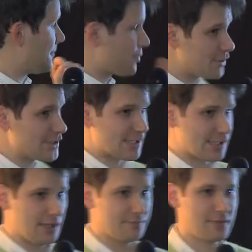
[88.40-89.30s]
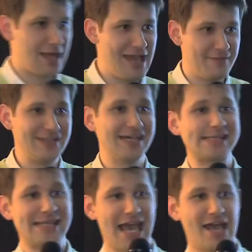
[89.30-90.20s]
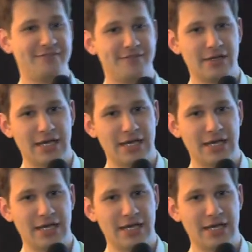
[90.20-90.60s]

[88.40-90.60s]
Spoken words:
processor, if it doesn't have